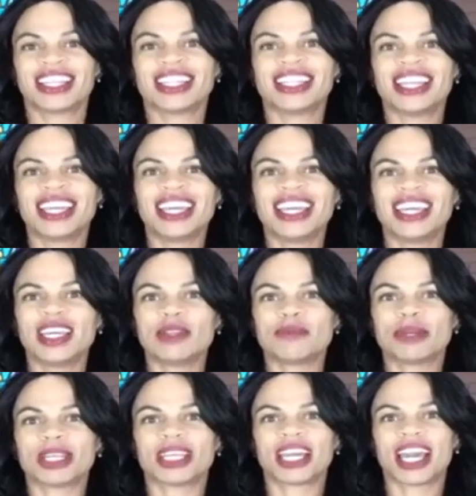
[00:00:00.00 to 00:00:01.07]
the need
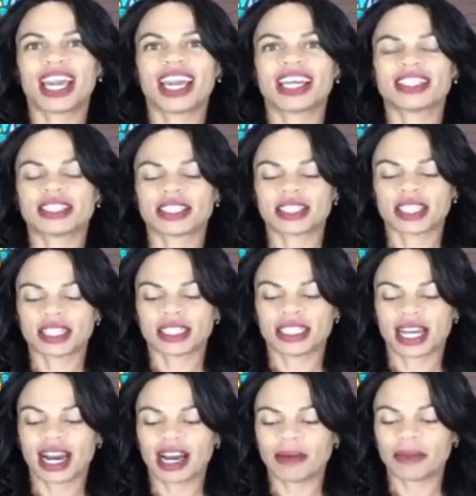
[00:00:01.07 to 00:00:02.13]
begins to
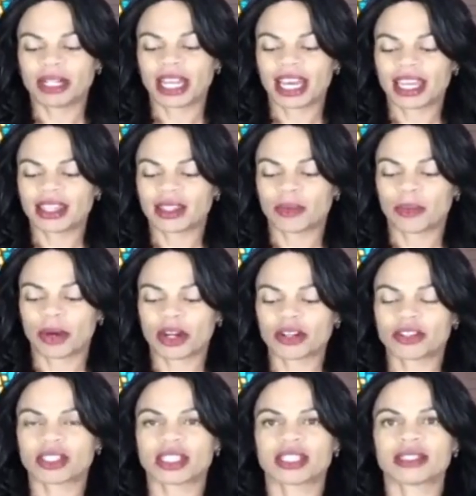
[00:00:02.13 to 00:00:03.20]
dominate the
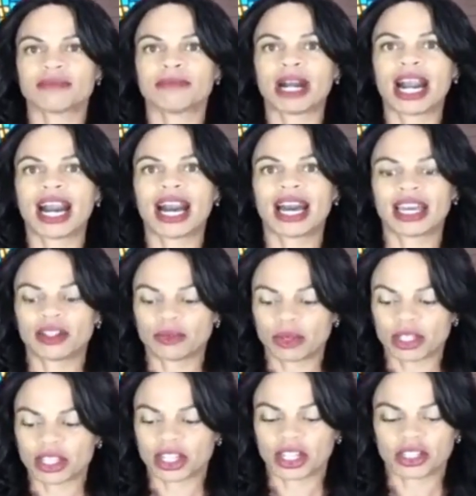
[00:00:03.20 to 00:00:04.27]
person's mind
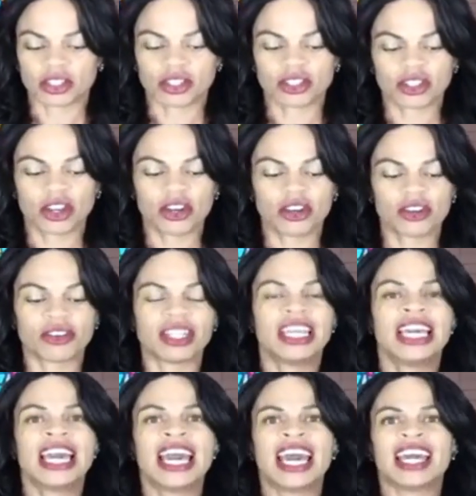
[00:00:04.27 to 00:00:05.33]
with concern,
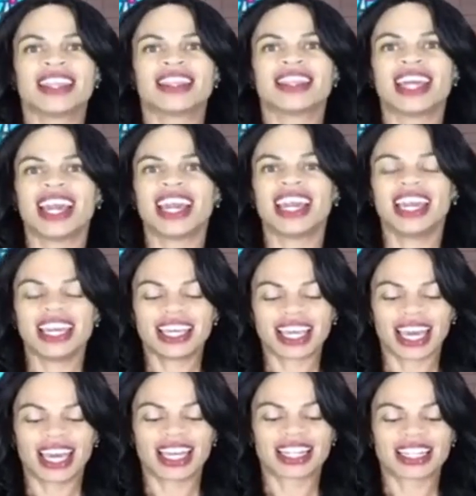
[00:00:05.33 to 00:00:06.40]
and they
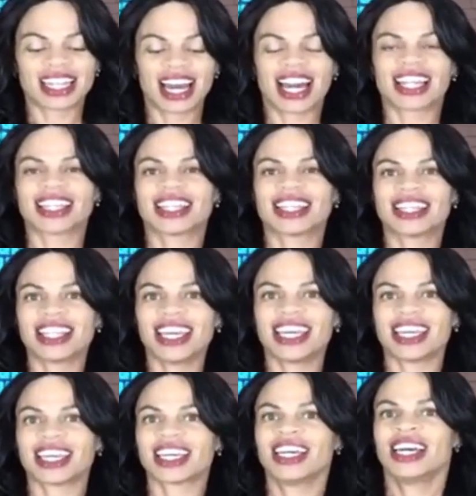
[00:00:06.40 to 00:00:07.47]
cannot
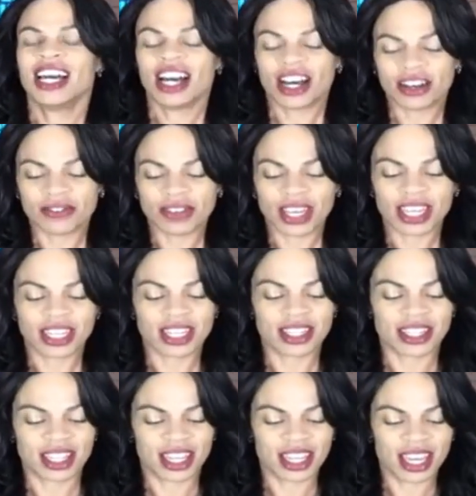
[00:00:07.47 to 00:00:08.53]
think of
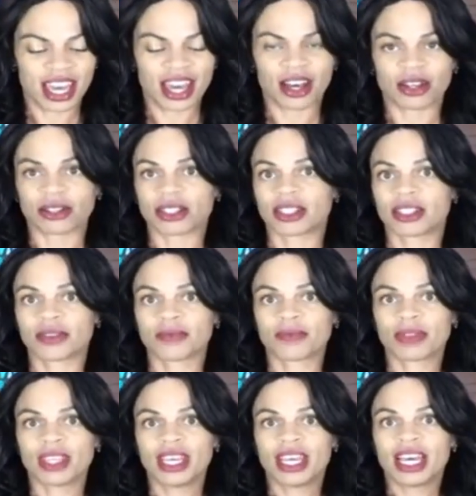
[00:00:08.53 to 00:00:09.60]
anything else.
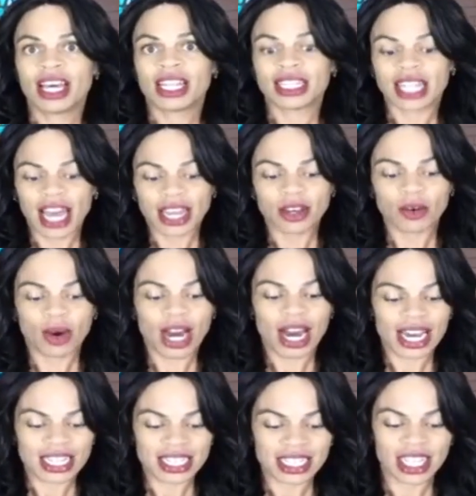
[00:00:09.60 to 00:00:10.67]

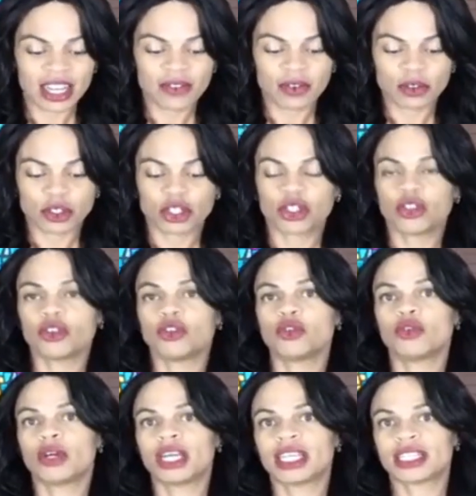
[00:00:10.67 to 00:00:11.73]
Likewise, level
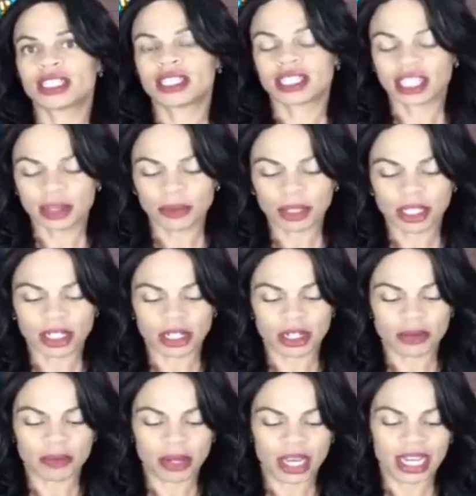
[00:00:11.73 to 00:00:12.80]
two is
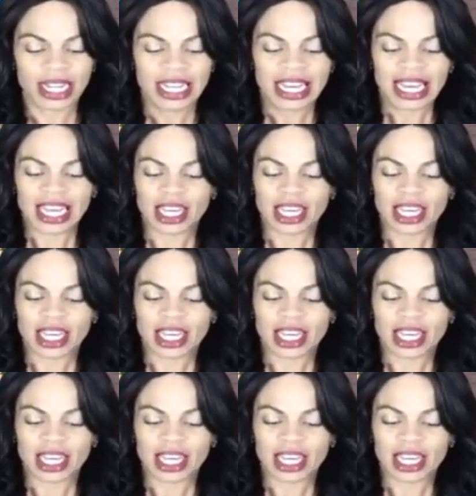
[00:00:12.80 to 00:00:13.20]
similar, but